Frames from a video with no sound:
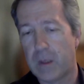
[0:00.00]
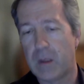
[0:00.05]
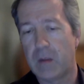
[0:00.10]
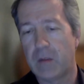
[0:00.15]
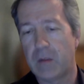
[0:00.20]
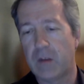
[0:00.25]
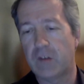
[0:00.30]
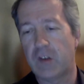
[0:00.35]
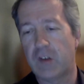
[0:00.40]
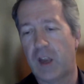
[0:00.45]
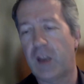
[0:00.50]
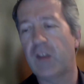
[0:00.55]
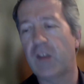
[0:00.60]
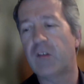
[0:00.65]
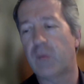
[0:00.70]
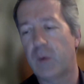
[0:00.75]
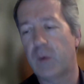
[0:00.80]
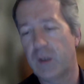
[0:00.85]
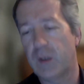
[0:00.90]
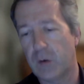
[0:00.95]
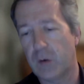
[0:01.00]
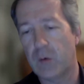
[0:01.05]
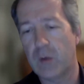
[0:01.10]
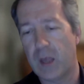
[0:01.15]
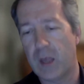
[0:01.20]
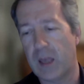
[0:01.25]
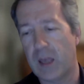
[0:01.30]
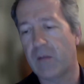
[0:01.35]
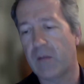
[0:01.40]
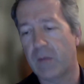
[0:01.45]
The challenge we do
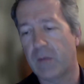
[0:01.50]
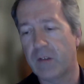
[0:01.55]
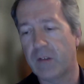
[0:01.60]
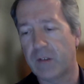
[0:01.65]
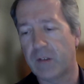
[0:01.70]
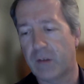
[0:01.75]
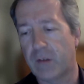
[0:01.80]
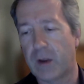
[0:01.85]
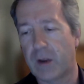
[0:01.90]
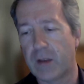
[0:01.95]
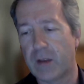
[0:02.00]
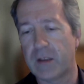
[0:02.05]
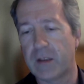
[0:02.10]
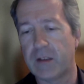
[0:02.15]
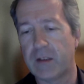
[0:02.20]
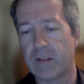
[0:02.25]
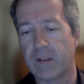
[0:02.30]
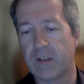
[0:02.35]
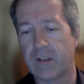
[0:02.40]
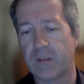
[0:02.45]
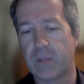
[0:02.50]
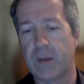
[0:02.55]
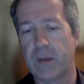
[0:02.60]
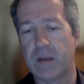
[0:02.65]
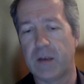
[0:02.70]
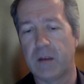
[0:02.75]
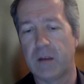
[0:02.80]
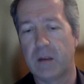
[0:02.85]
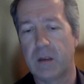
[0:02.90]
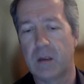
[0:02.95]
have is around the
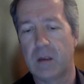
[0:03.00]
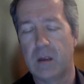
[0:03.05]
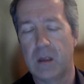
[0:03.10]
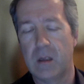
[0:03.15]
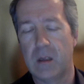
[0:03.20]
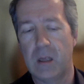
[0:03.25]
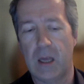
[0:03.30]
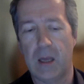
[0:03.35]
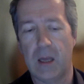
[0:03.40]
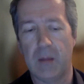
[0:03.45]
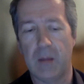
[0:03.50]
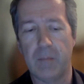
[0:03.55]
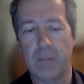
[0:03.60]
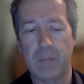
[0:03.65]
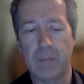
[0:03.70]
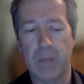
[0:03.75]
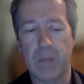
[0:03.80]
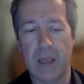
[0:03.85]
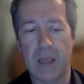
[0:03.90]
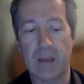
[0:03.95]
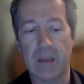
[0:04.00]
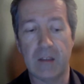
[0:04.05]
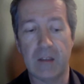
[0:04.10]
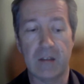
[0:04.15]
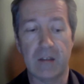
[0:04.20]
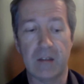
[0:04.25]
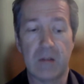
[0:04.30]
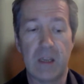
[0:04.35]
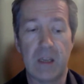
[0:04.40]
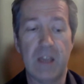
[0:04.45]
assessment.
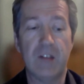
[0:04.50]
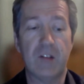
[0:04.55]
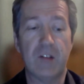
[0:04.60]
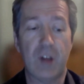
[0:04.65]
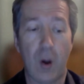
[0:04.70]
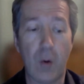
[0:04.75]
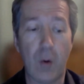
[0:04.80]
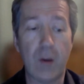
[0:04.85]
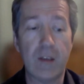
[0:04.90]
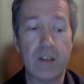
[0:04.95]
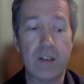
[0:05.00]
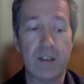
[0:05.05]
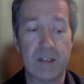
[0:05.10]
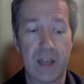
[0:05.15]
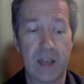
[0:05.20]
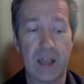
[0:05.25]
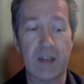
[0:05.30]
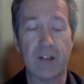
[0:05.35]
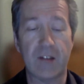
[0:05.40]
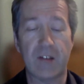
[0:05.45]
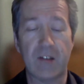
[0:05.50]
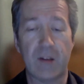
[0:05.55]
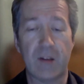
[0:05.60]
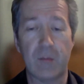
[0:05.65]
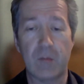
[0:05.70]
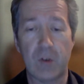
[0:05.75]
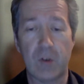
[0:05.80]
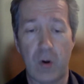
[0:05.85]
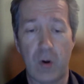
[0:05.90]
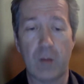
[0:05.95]
And it's going to take some
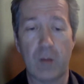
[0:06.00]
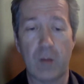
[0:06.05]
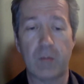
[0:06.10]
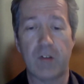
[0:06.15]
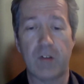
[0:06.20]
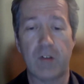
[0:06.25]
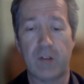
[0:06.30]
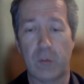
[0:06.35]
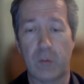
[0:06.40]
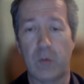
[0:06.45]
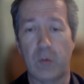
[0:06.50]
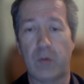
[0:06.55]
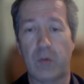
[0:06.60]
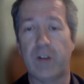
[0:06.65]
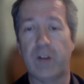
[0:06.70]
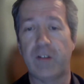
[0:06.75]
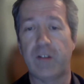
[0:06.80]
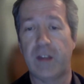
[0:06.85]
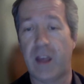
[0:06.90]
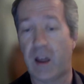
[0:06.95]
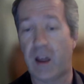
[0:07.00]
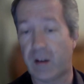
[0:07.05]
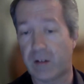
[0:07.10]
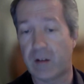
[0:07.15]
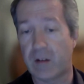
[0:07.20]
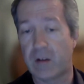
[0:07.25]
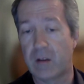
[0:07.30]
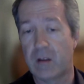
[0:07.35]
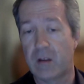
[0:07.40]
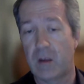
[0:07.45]
time to sort this out.
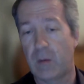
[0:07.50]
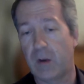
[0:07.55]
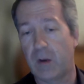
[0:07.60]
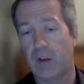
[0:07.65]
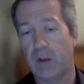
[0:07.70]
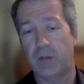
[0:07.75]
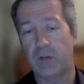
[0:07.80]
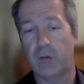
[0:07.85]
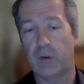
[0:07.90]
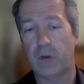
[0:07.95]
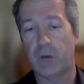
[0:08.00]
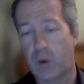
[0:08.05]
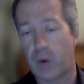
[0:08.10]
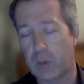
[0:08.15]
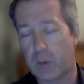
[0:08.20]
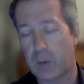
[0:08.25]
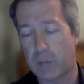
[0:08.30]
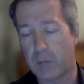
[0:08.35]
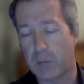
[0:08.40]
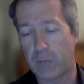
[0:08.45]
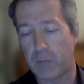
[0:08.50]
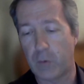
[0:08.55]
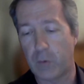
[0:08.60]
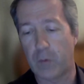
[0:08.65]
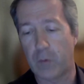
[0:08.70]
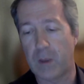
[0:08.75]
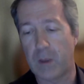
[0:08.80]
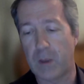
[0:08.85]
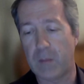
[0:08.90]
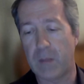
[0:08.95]
When I saw a comment before
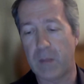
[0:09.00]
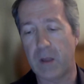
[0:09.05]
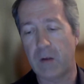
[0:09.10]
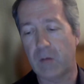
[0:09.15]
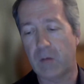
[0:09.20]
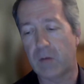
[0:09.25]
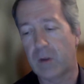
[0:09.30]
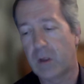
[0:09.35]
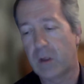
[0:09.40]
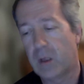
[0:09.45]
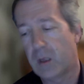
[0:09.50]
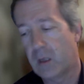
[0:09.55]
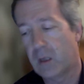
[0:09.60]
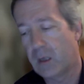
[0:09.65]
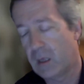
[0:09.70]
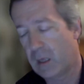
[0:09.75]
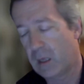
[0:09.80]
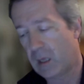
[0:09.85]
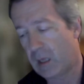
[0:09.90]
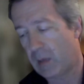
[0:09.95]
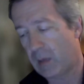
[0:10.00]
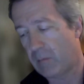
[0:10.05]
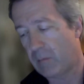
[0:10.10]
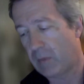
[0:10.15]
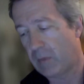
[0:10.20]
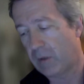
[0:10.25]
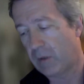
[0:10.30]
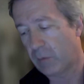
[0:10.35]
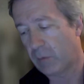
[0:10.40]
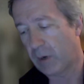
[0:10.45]
from Emma, who
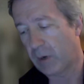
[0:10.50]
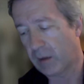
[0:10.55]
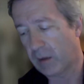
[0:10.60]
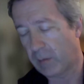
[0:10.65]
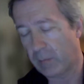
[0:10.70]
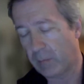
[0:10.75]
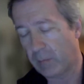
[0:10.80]
was one of